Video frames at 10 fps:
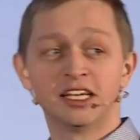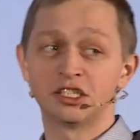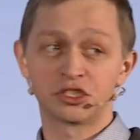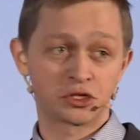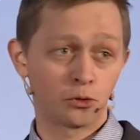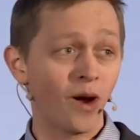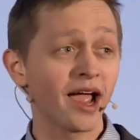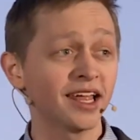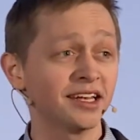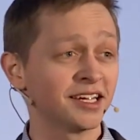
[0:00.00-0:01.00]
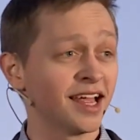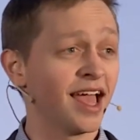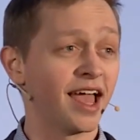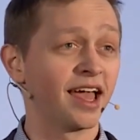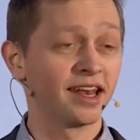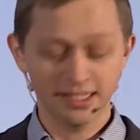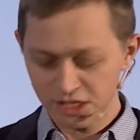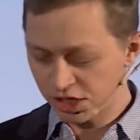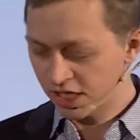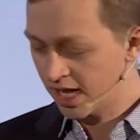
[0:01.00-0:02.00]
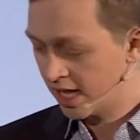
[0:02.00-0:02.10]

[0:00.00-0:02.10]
it's quiet, and it's